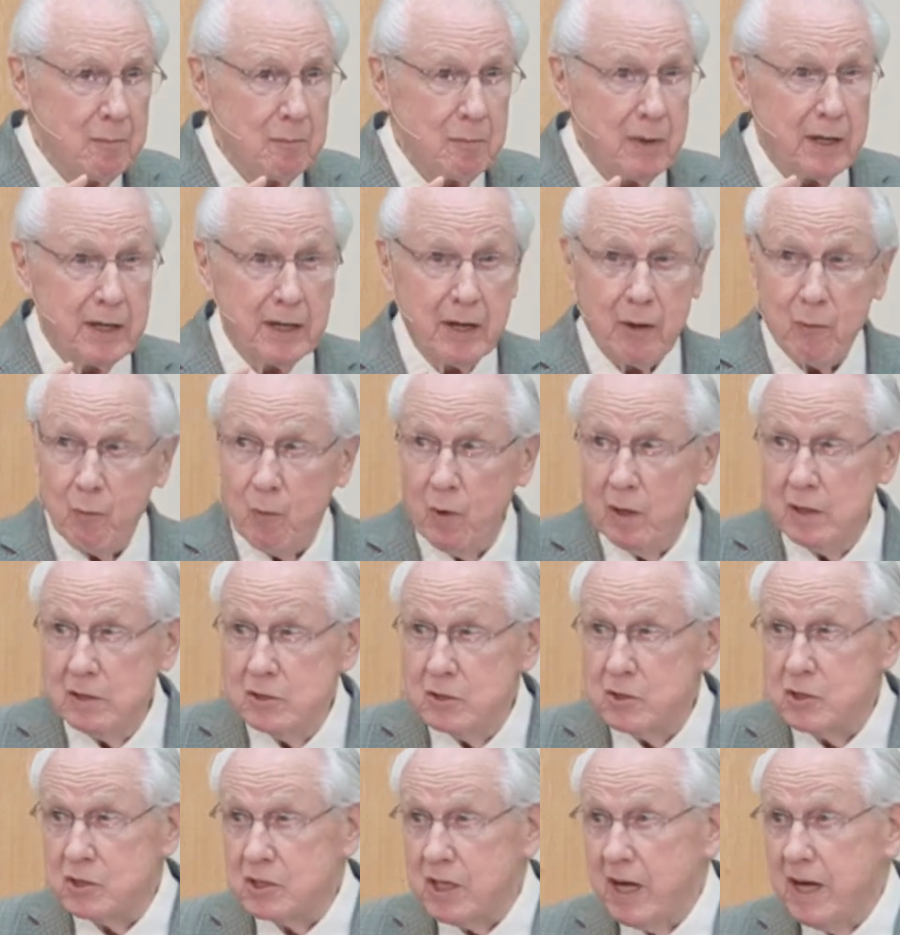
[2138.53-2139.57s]
But at
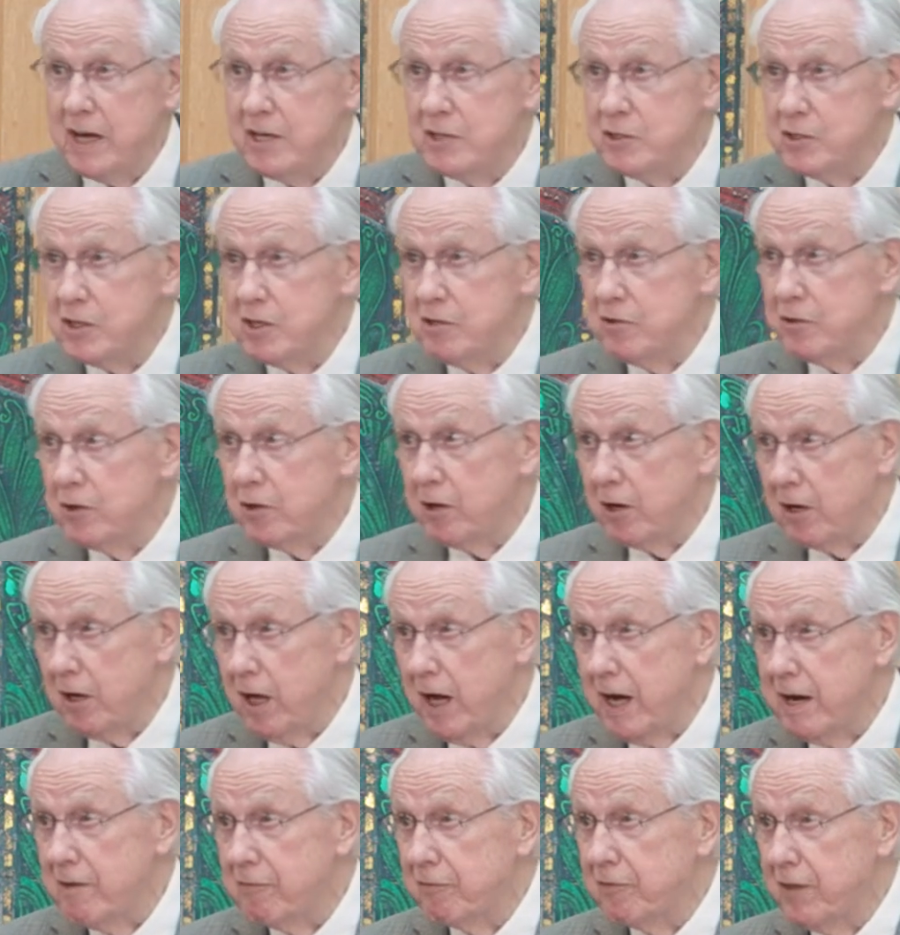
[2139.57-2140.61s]
one stage in their
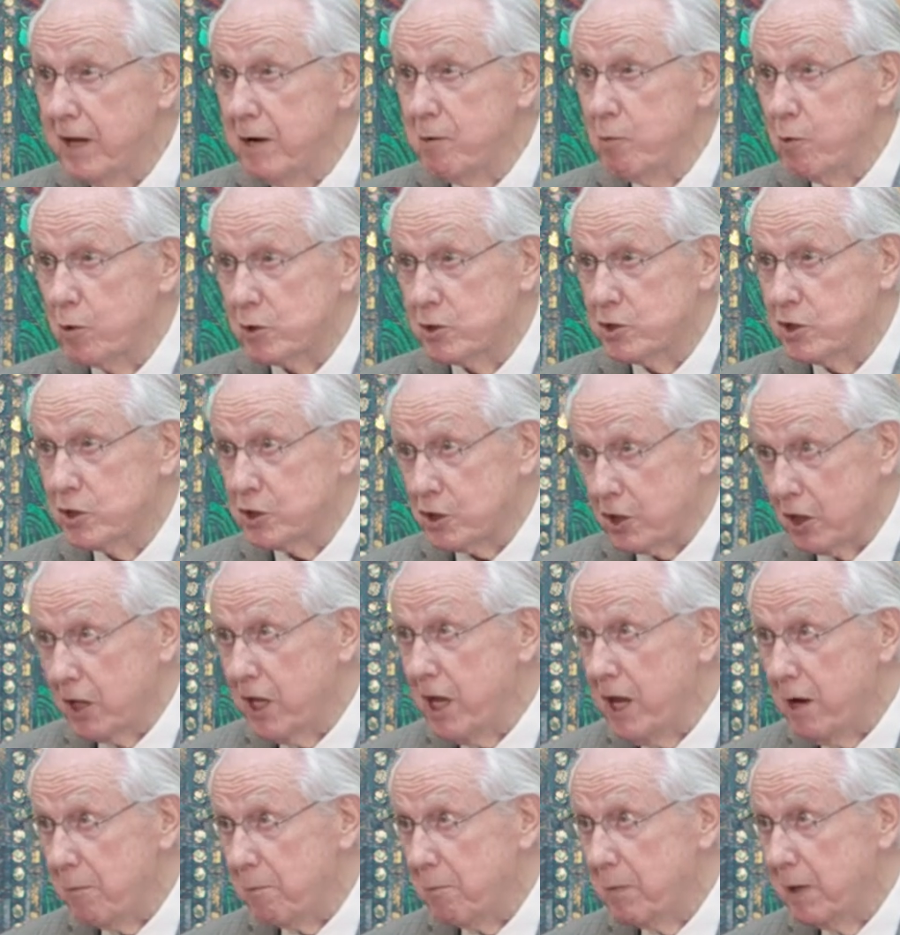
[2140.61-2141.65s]
life, they were
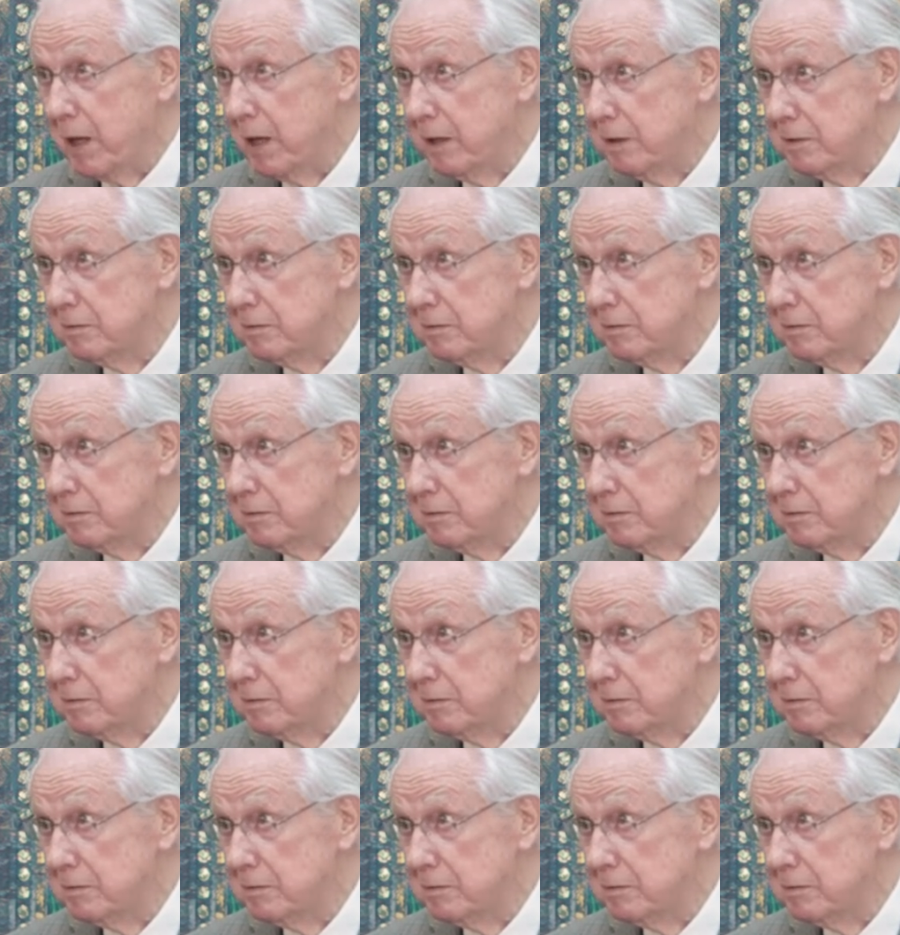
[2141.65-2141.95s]
Slim.